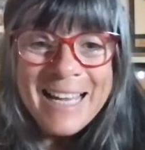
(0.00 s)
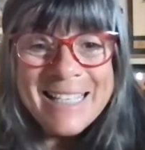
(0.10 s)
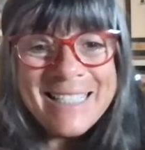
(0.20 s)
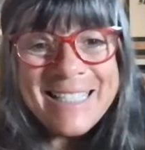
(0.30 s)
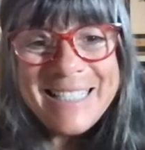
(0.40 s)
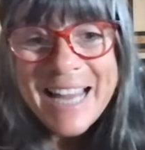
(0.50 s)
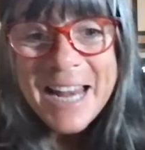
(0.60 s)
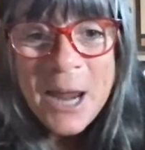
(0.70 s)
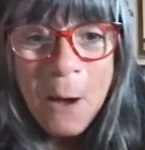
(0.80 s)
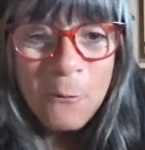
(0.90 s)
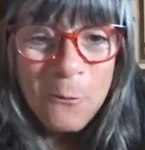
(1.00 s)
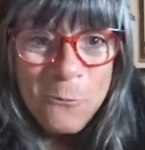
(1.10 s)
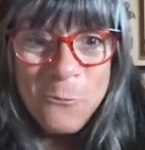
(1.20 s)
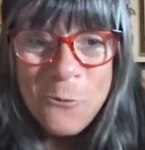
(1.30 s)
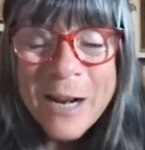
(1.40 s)
Stayed out
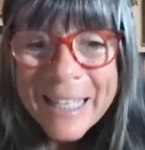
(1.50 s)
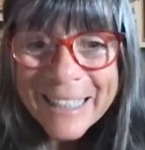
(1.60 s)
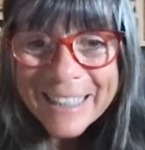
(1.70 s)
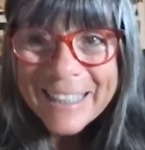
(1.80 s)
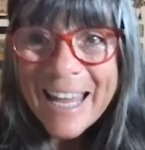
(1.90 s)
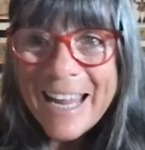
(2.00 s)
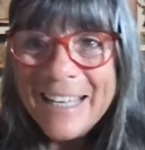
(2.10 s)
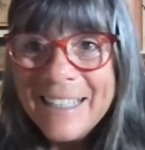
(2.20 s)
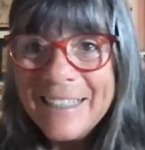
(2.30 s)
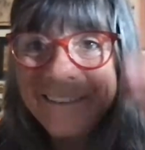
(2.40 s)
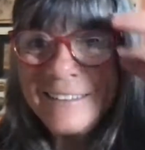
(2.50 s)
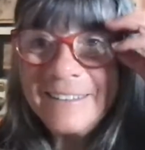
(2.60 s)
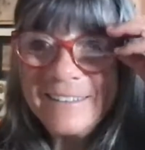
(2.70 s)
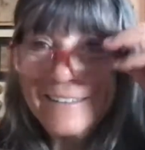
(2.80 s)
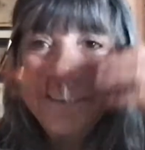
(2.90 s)
really late.
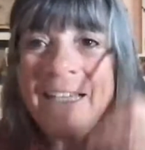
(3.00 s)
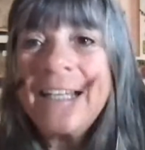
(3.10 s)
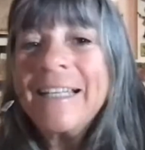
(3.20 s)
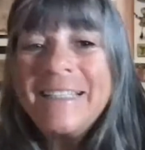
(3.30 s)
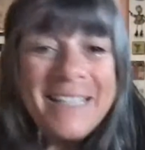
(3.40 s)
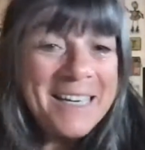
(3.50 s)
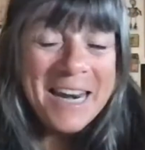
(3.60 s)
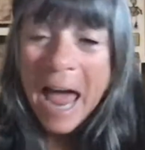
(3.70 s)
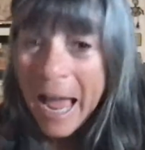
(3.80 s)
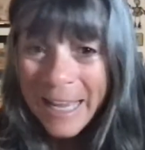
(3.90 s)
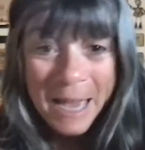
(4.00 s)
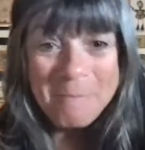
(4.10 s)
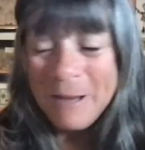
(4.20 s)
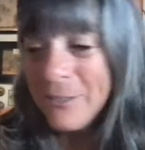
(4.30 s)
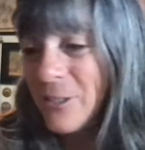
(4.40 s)
Did not get
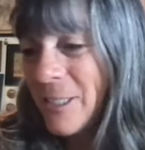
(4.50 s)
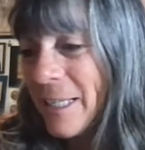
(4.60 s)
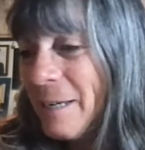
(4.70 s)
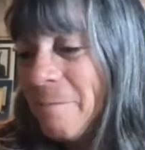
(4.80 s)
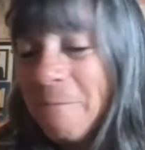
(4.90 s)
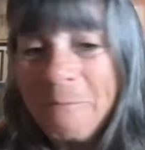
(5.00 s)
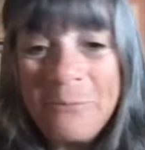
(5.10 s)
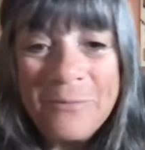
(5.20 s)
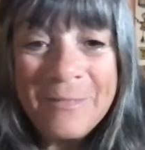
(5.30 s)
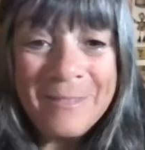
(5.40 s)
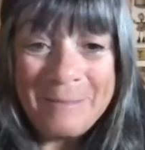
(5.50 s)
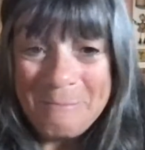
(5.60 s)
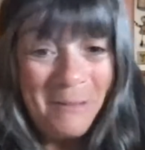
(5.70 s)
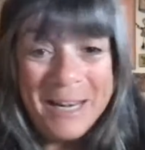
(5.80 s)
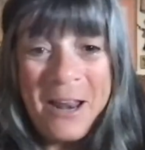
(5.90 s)
much sleep.
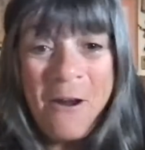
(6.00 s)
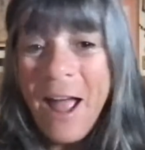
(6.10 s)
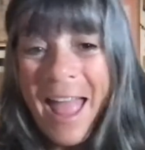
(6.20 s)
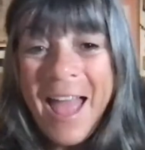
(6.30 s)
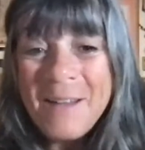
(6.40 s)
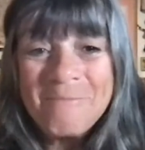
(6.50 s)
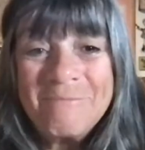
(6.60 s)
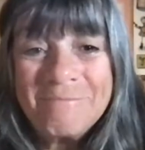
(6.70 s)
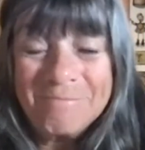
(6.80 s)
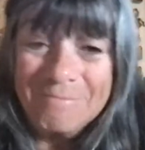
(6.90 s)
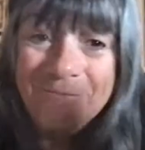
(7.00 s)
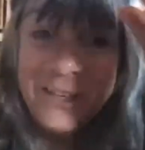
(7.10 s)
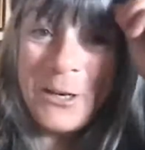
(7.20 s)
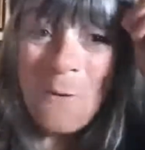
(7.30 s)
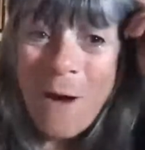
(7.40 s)
But here I am.
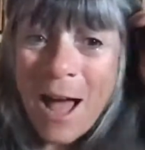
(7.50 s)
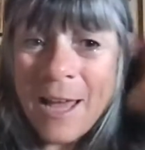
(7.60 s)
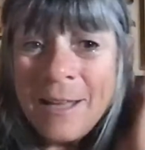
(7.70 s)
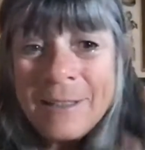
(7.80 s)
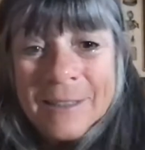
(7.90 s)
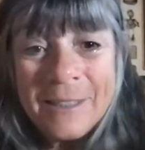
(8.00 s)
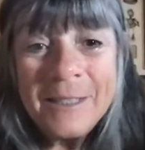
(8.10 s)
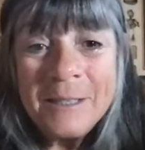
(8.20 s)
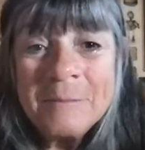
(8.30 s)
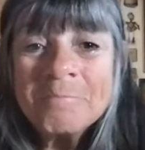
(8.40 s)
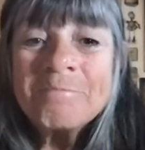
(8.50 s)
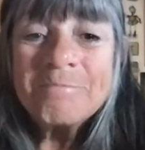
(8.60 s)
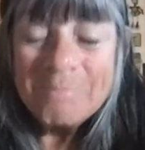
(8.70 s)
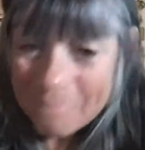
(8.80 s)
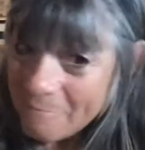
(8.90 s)
You know why?
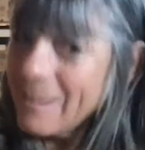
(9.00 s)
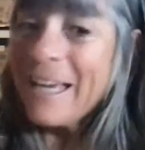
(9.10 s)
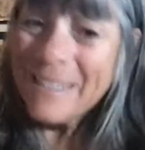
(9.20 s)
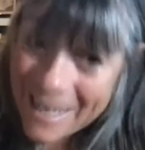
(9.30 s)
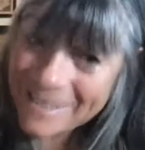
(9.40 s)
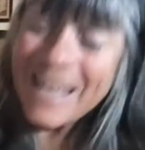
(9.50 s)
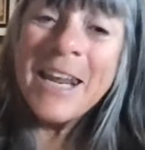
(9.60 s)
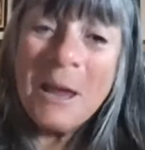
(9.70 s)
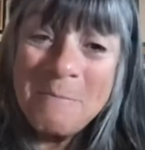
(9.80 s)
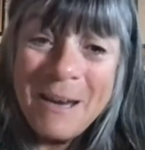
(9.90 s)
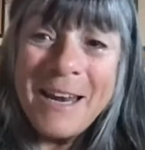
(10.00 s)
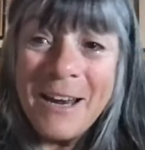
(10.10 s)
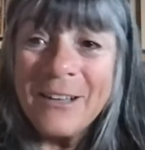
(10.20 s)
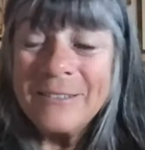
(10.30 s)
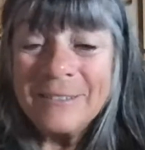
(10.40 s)
Because I said I'd be
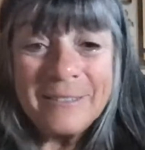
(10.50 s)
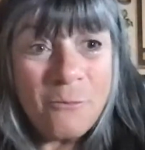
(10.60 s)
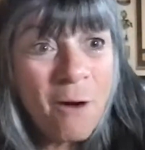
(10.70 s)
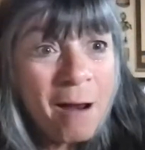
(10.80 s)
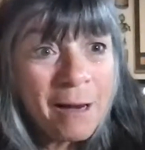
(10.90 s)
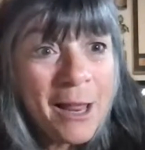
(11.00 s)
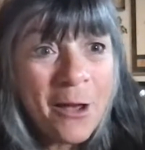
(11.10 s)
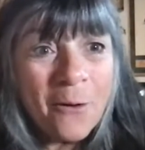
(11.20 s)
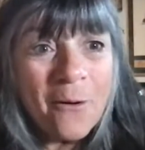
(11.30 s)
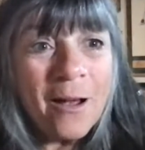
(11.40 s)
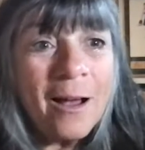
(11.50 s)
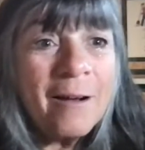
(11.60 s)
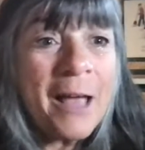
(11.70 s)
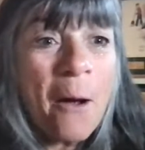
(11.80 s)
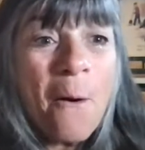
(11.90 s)
here. Where are you?
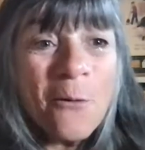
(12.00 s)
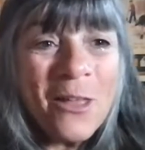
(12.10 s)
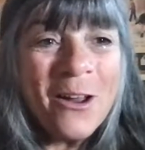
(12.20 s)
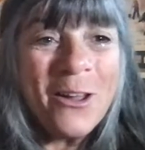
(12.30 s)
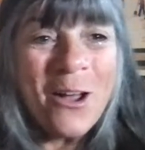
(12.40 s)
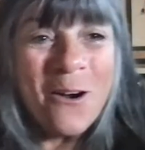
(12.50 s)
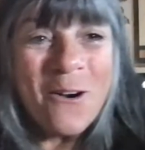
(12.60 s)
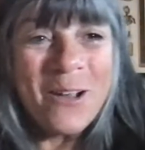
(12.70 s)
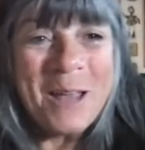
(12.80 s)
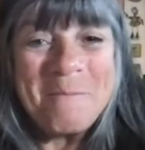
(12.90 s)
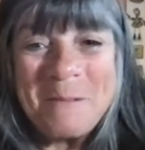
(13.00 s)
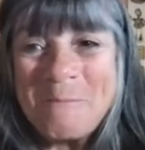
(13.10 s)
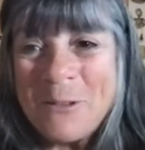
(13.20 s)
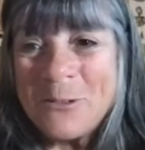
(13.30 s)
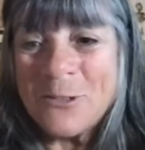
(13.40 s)
Okay. Oh, there you go. Okay.
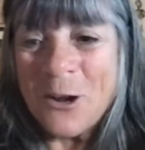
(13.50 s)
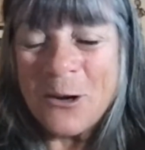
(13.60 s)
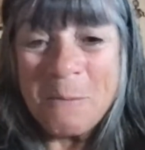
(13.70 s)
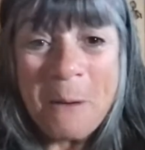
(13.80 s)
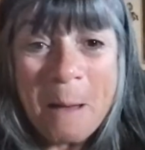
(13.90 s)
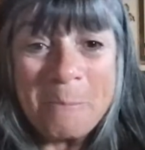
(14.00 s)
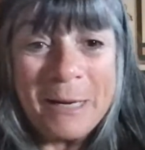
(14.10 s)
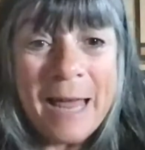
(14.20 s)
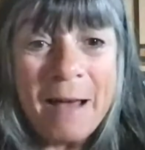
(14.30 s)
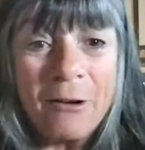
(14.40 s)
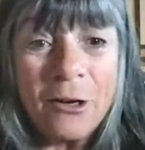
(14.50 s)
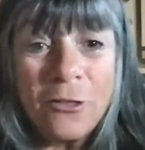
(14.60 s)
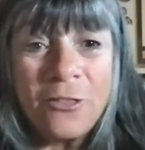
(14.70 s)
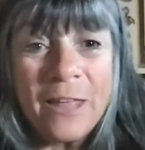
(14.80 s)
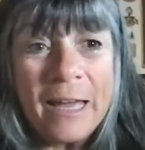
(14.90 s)
People are starting to pop in now.
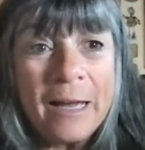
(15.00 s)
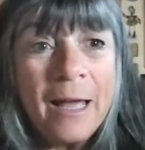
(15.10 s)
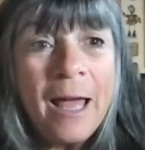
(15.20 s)
Good thing.